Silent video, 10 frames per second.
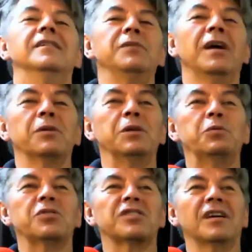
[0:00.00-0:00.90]
we are going
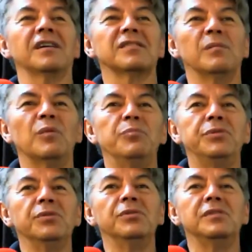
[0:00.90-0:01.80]
to share some
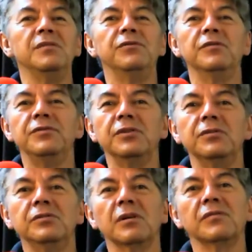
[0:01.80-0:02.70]
beautiful
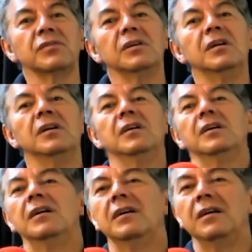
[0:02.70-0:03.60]
views of
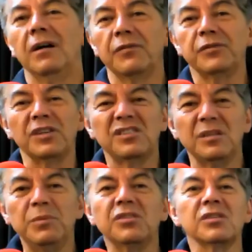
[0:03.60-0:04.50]
the
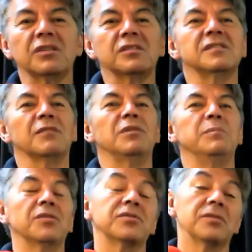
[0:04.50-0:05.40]
exhibition. There will
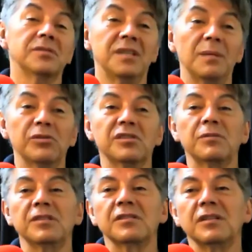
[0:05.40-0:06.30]
be also
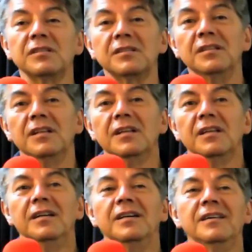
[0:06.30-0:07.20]
demonstration.
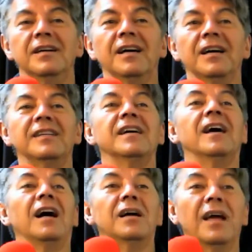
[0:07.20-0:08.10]
And
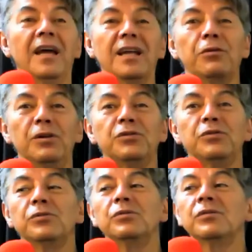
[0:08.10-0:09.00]
I encourage
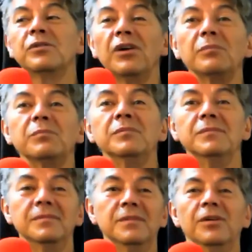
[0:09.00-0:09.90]
you to come
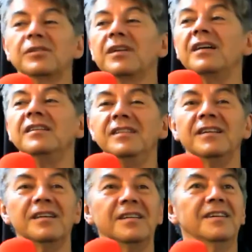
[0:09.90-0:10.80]
again
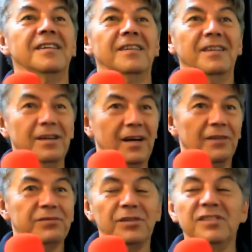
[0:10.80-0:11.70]
here
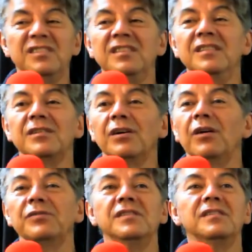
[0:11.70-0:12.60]
after this teaser
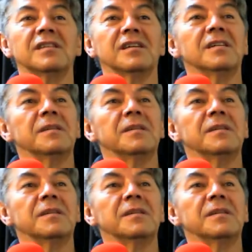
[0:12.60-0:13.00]
of this